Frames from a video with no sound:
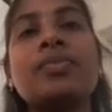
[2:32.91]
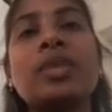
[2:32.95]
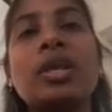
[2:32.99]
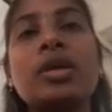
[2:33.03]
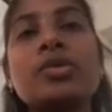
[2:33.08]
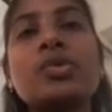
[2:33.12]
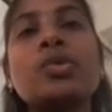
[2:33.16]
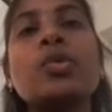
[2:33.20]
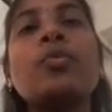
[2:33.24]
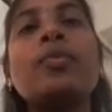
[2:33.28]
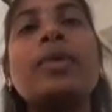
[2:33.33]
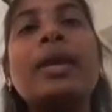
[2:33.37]

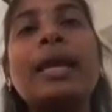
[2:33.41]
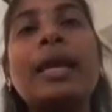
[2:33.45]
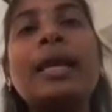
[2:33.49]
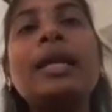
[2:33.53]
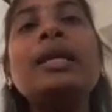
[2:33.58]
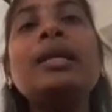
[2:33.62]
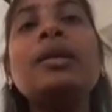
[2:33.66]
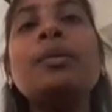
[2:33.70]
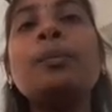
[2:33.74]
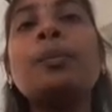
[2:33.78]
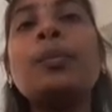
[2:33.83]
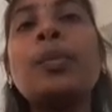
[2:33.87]
So we
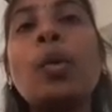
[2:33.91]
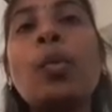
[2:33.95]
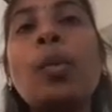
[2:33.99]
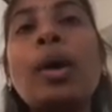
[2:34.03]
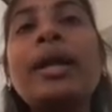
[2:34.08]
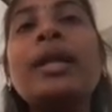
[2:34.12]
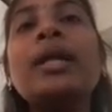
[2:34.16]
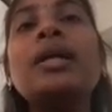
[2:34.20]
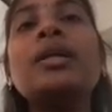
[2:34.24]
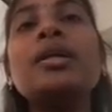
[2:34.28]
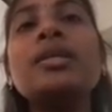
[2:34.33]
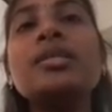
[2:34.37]
can
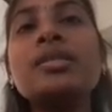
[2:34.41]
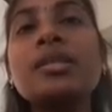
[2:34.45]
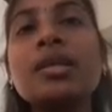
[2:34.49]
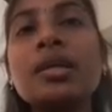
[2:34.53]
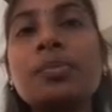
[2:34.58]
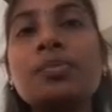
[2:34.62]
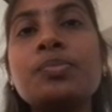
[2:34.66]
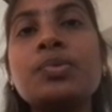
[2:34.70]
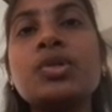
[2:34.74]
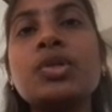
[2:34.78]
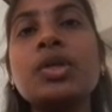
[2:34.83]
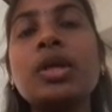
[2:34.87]
provide a
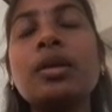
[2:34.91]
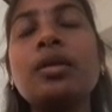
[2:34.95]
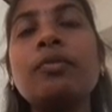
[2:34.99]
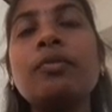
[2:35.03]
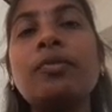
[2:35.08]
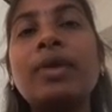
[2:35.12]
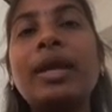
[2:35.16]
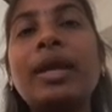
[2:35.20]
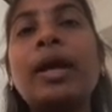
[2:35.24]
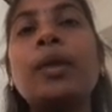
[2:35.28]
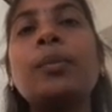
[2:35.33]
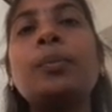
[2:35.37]
description,
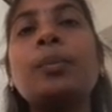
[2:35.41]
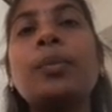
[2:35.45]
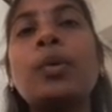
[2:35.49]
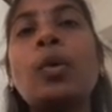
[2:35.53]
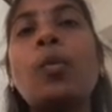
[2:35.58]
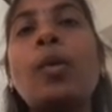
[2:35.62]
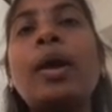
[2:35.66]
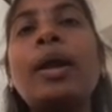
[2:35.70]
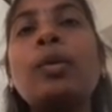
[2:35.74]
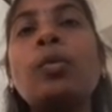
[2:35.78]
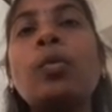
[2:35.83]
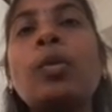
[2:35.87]
we can
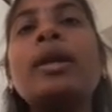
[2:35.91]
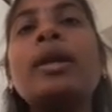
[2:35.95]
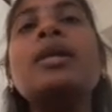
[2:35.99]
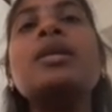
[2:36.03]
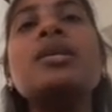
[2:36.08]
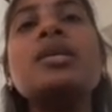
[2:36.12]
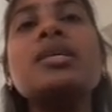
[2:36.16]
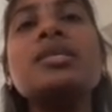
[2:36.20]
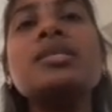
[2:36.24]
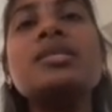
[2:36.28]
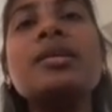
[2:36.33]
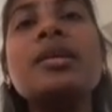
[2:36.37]
provide one
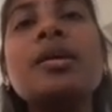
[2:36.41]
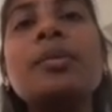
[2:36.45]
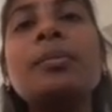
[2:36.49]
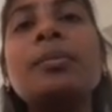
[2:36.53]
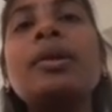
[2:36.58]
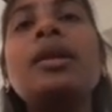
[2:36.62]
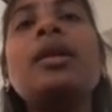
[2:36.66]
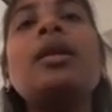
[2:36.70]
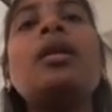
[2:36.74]
reasonable